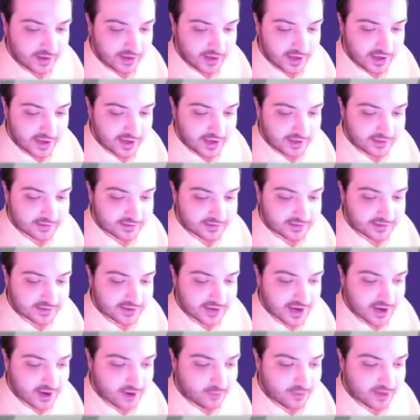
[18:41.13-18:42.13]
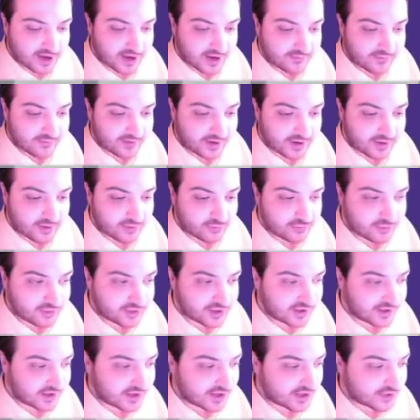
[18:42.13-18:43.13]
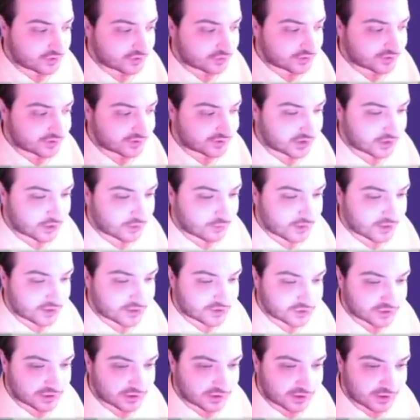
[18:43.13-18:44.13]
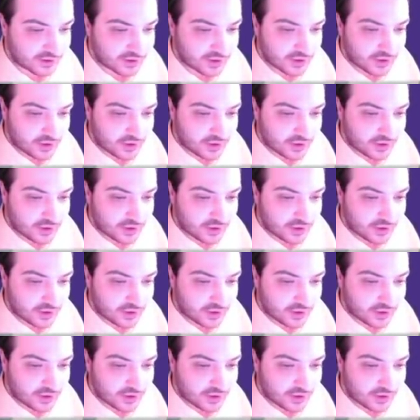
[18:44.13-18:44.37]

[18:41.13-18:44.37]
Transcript: and now we have a really interesting question.